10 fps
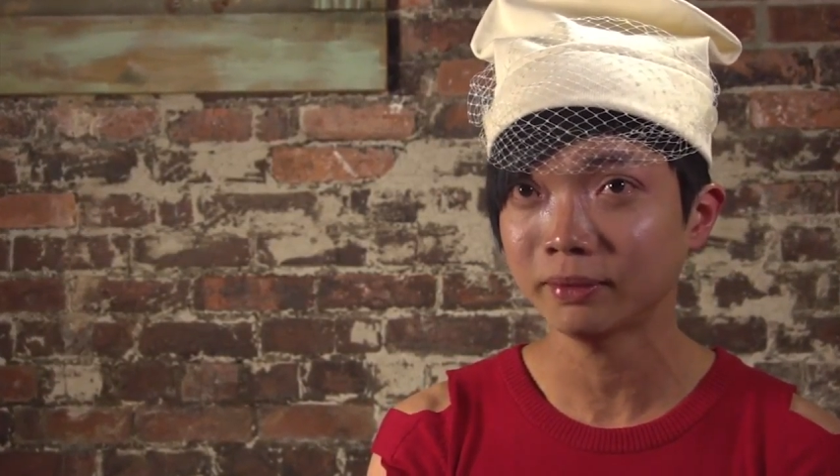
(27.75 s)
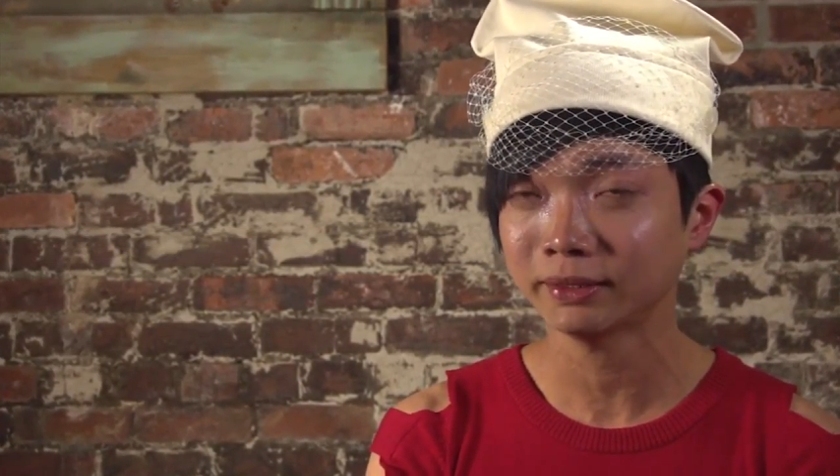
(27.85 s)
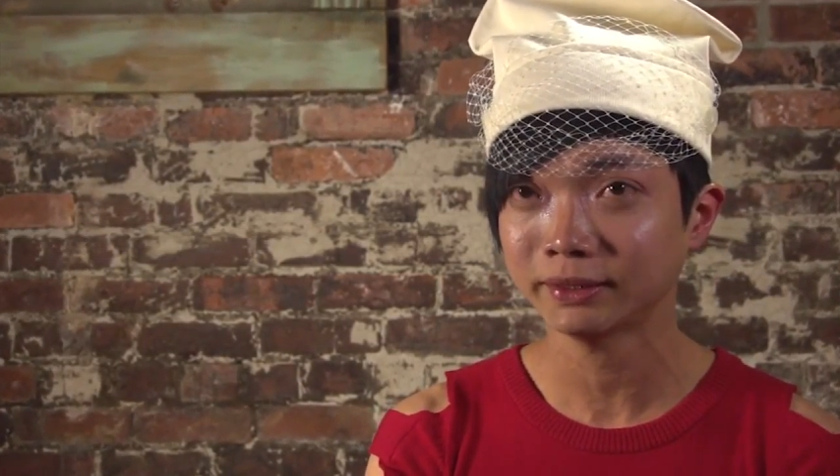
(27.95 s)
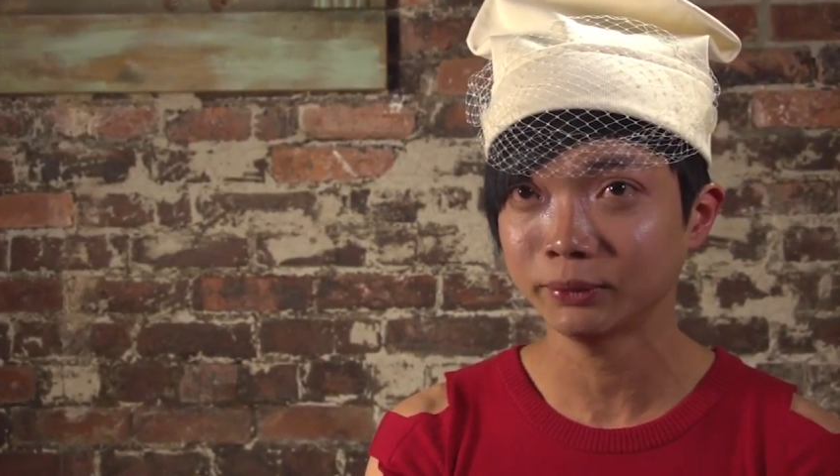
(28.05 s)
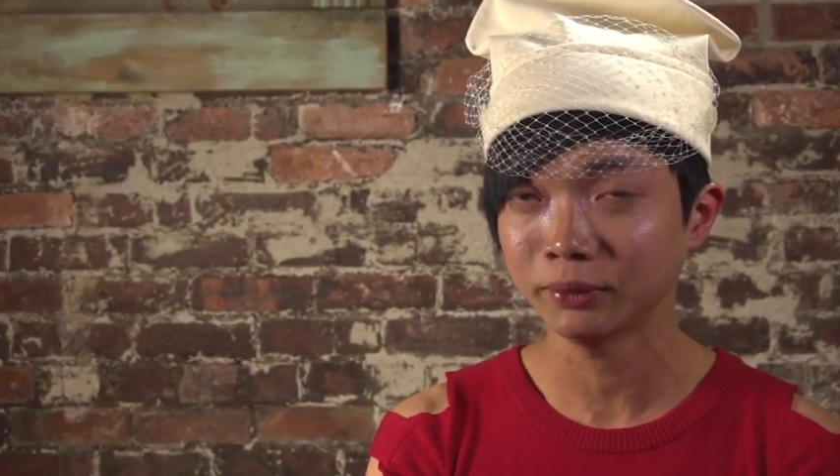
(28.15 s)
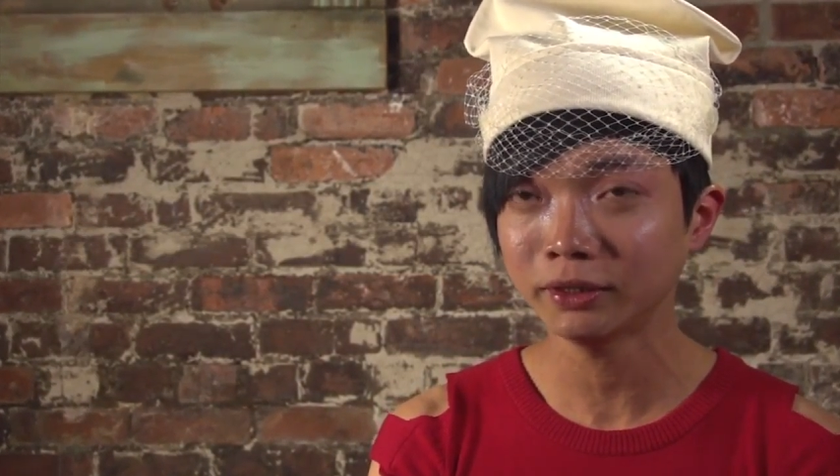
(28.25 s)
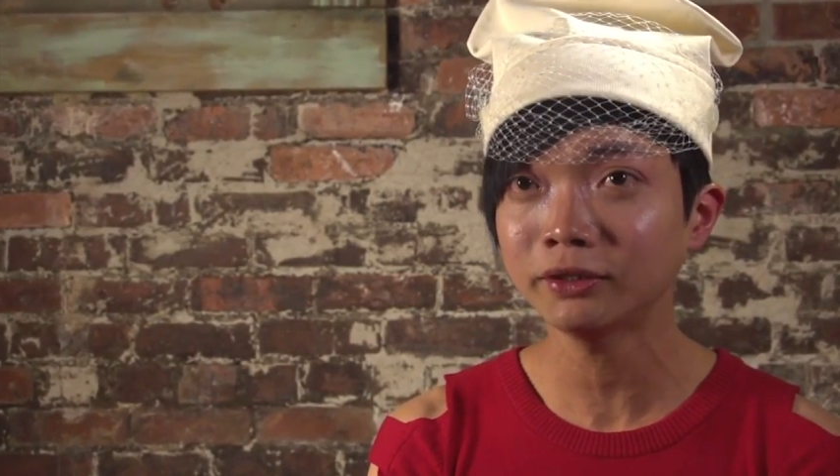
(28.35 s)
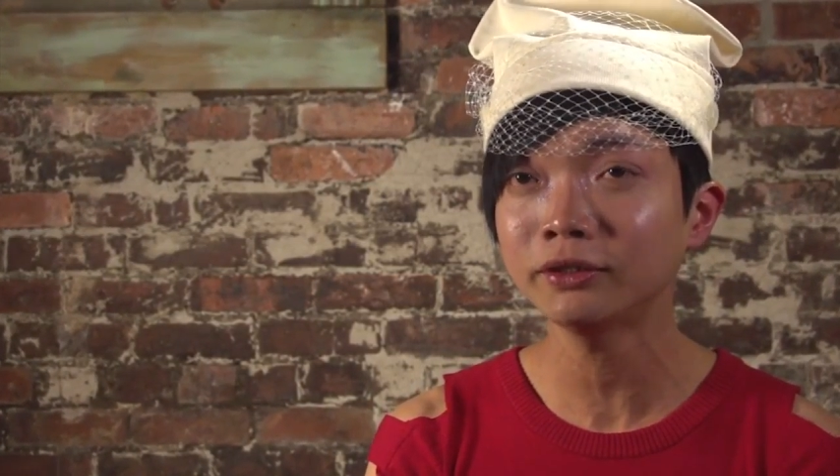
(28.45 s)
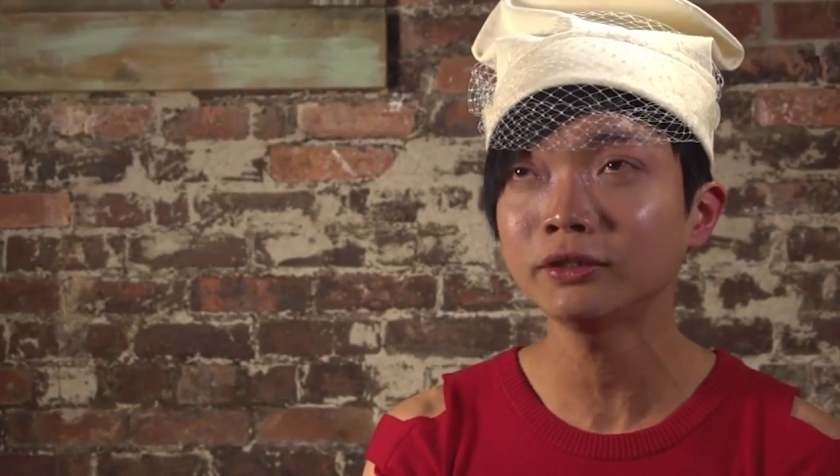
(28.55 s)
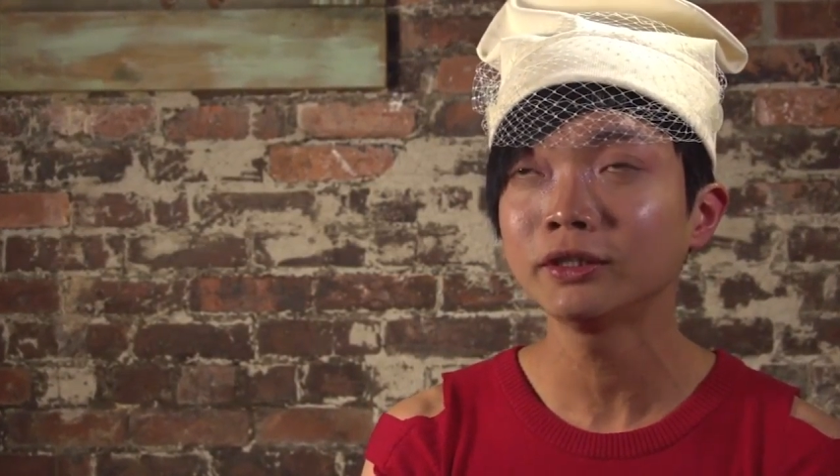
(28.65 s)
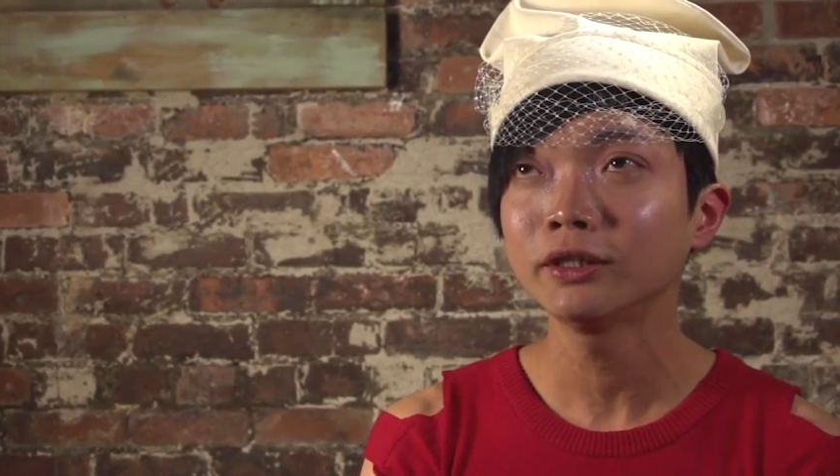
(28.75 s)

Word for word: muscular,